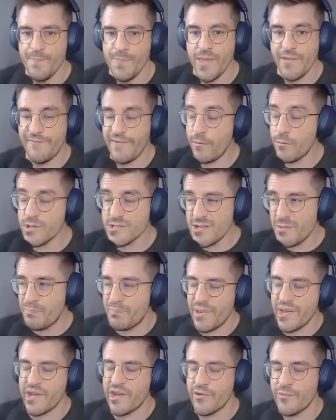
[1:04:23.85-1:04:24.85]
If I was on
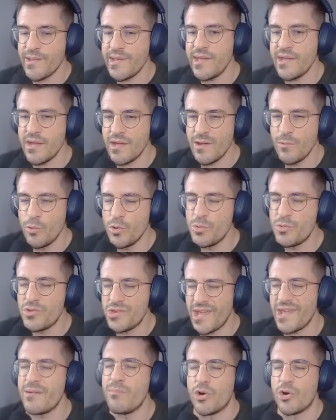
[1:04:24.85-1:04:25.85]
Pinkery, it would
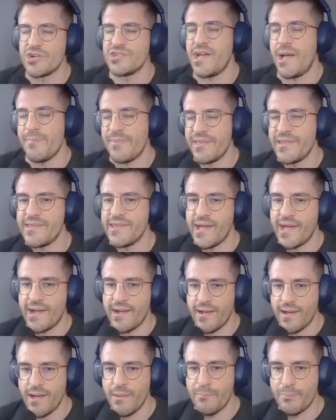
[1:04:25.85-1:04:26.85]
take more time than that,
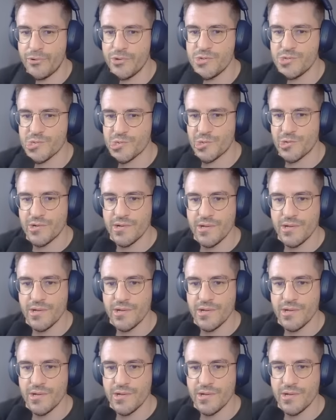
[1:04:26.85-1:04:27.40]
I'm pretty sure.